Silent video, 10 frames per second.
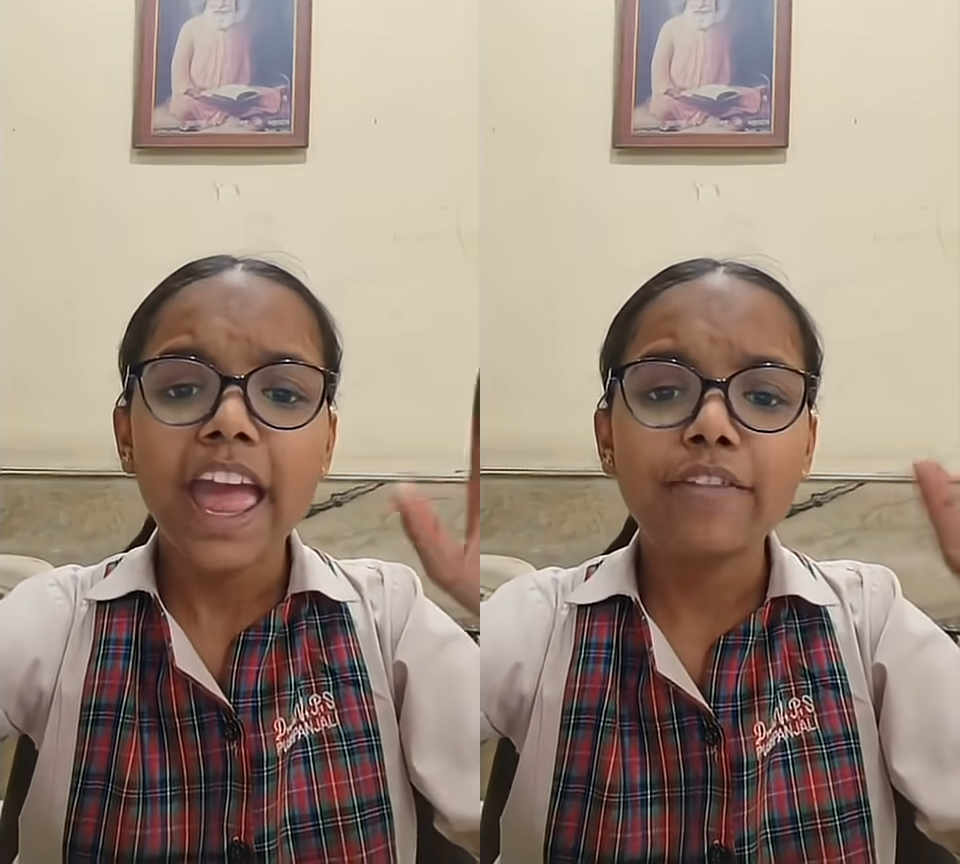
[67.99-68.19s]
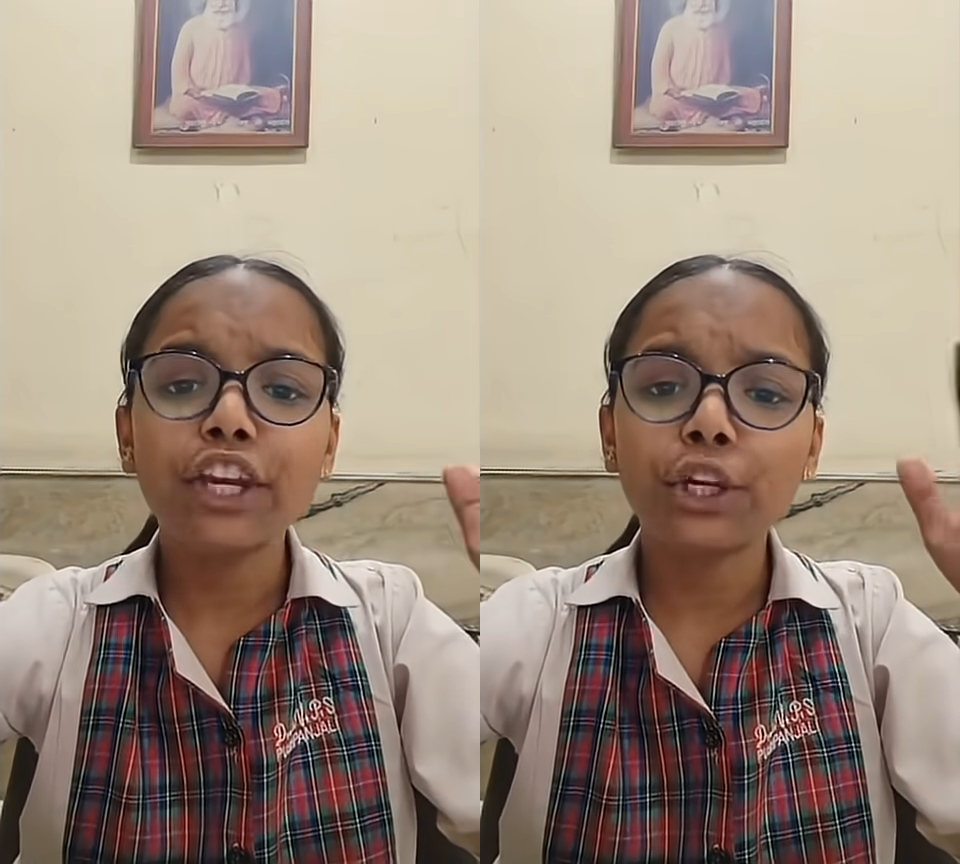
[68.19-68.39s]

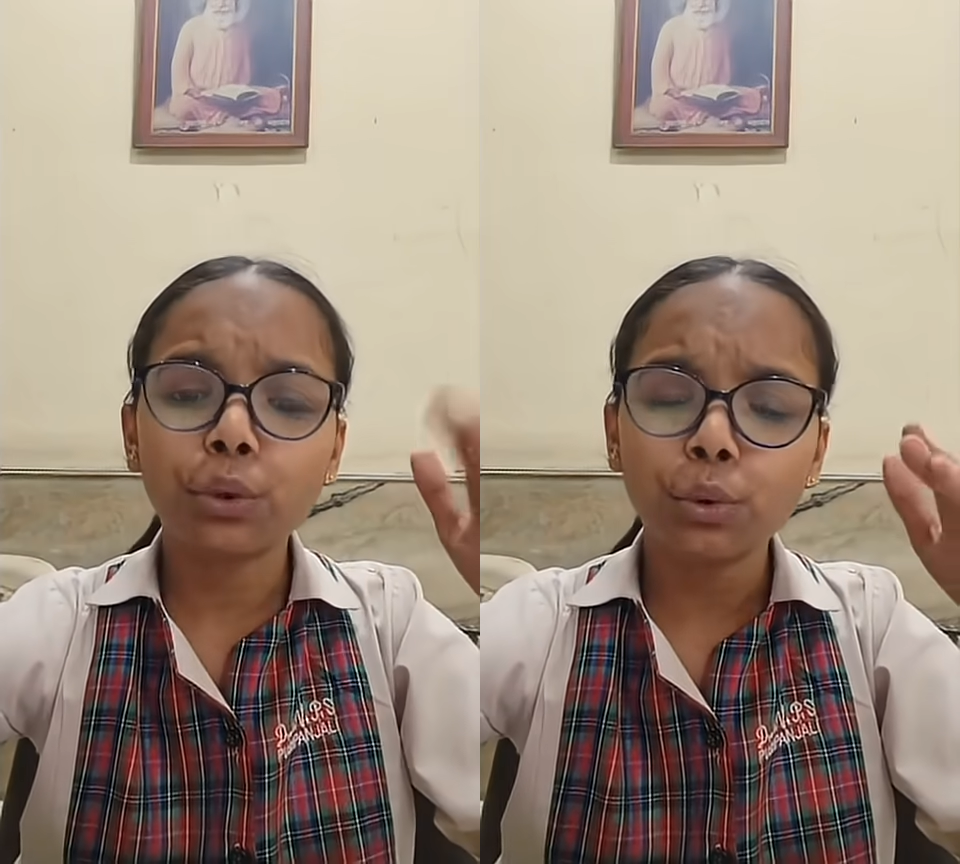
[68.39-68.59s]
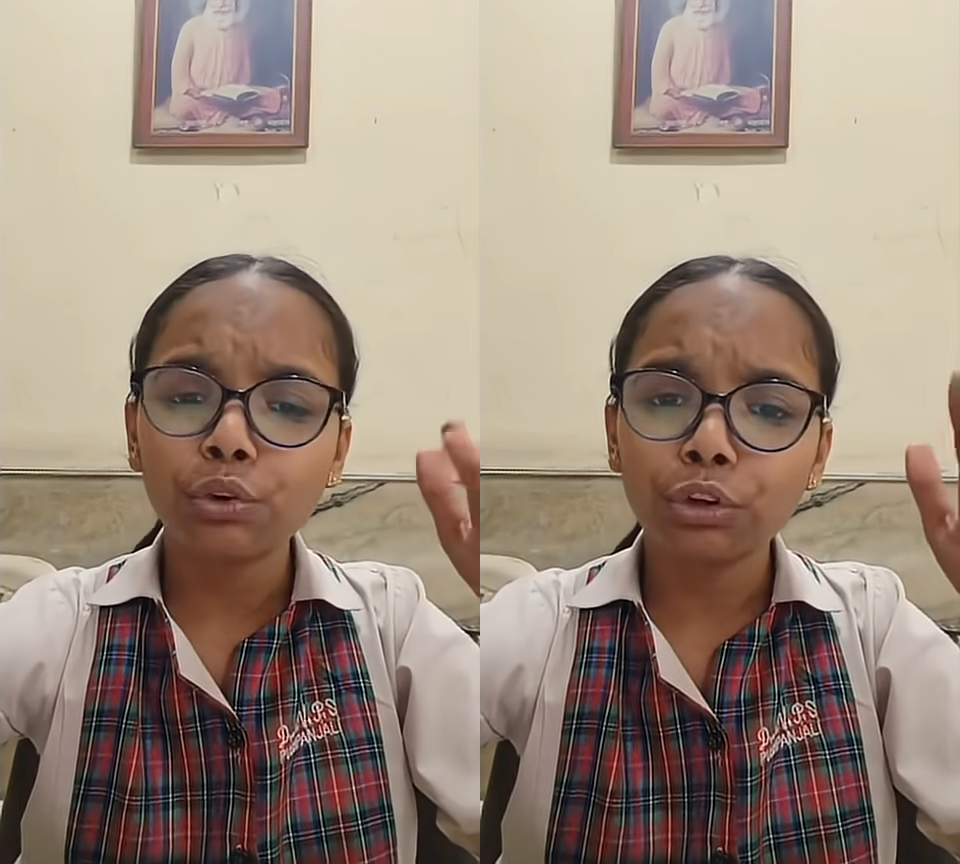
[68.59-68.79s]
every
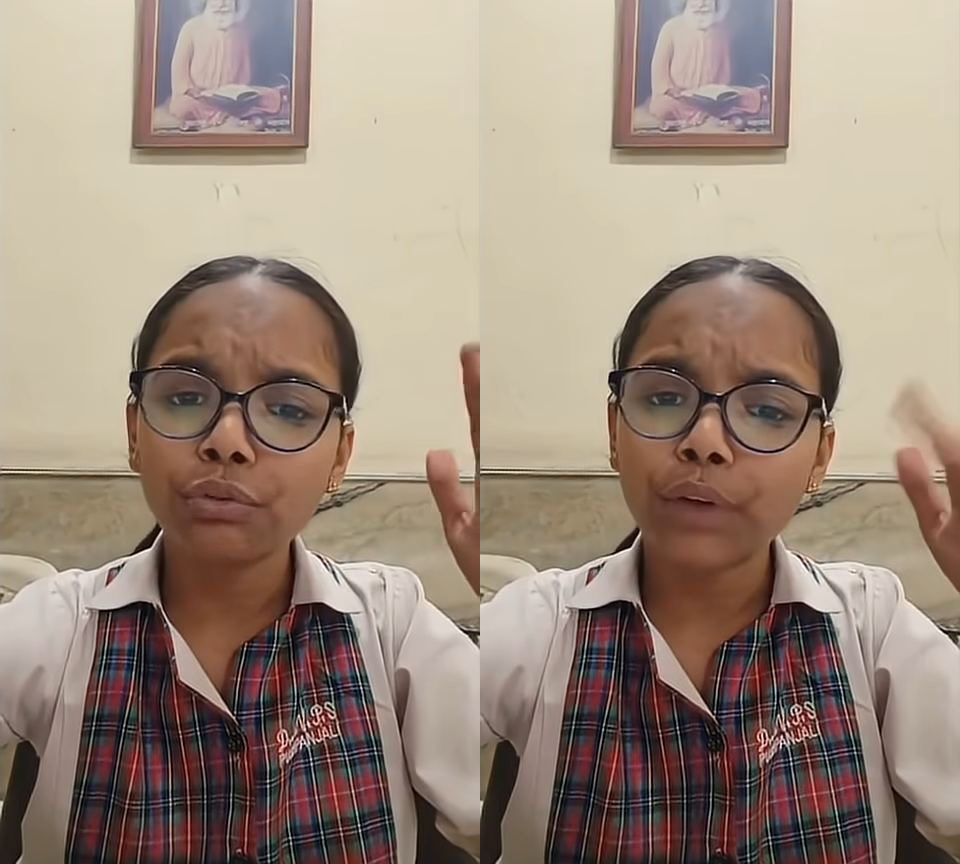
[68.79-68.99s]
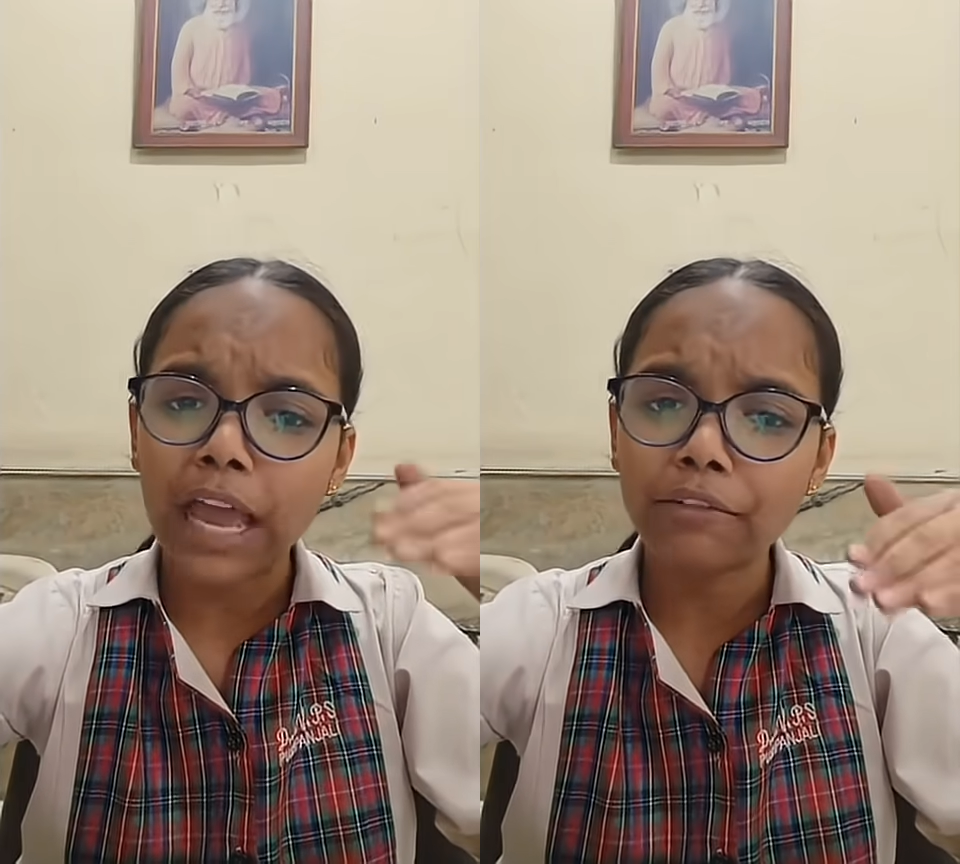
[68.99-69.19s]
2
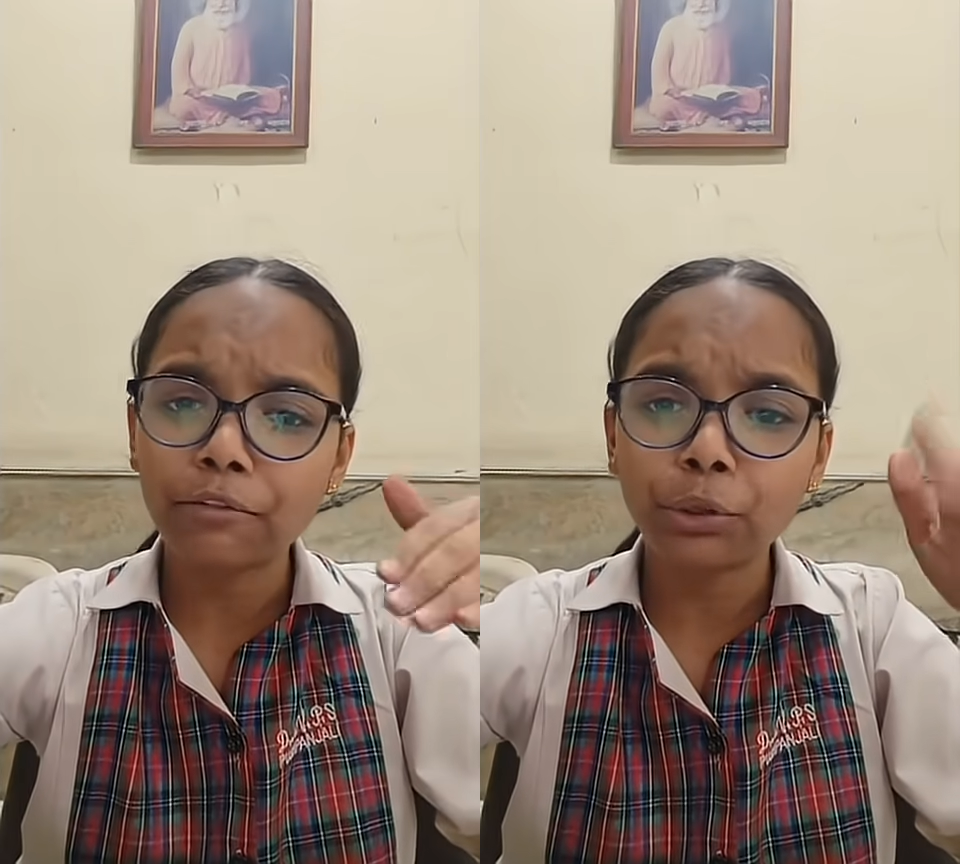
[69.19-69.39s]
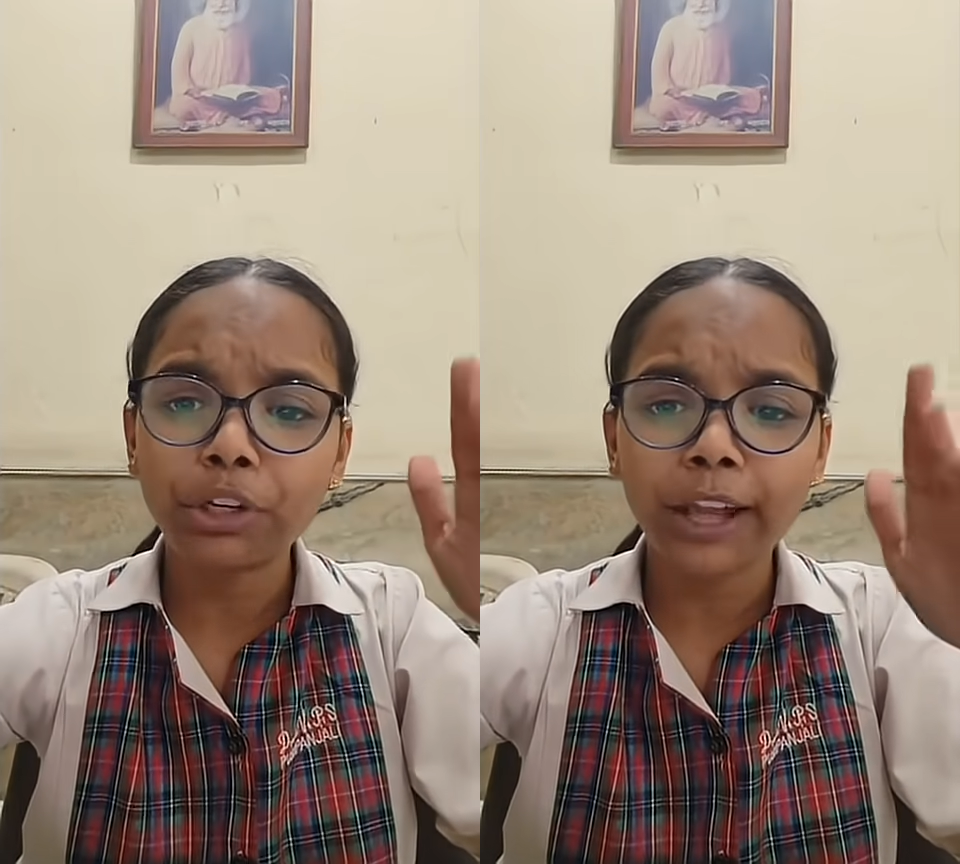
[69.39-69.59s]
to
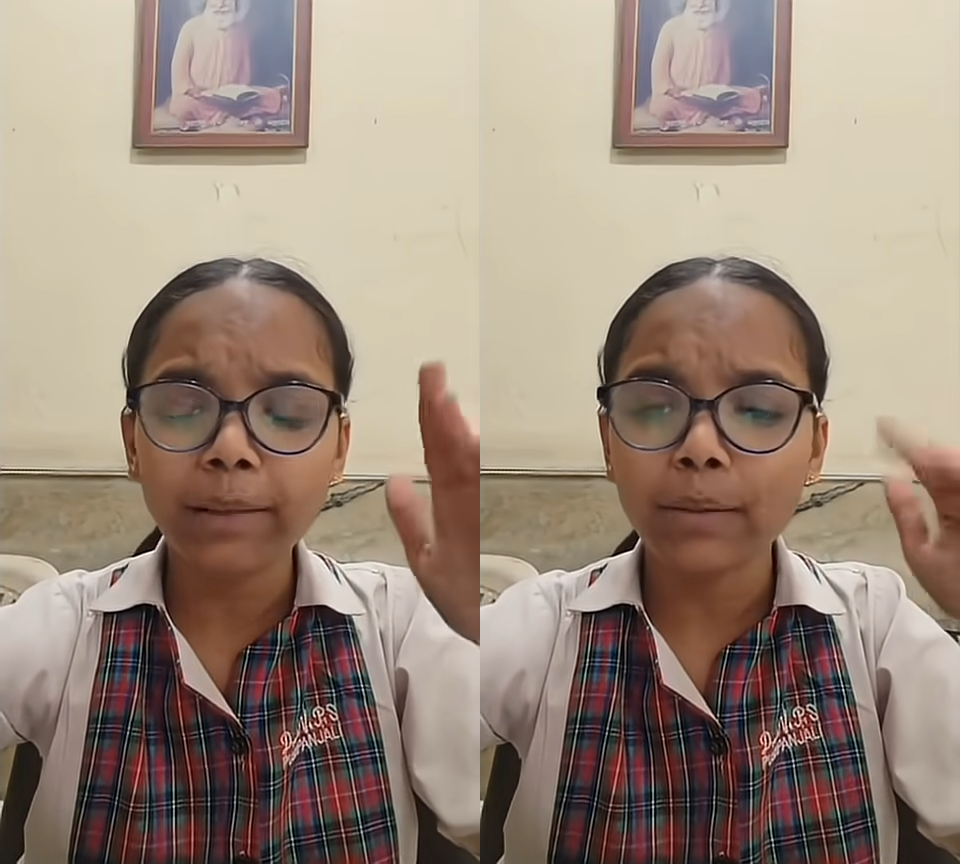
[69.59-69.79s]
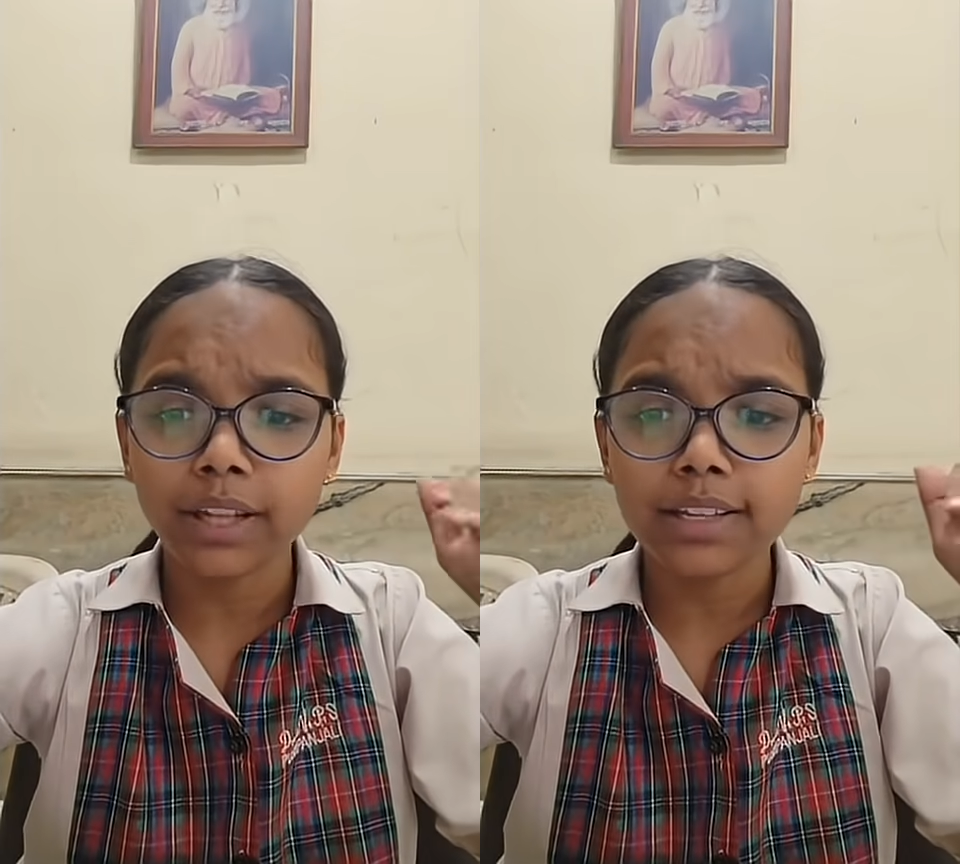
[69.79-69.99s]
5 to
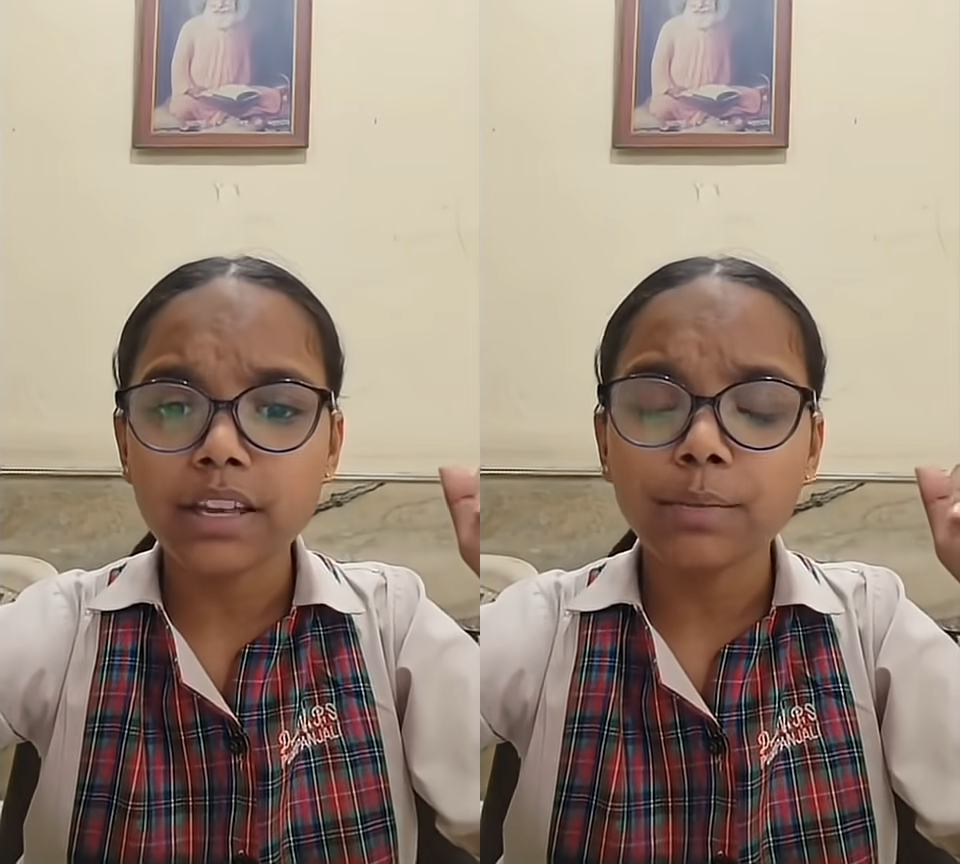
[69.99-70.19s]
10 minutes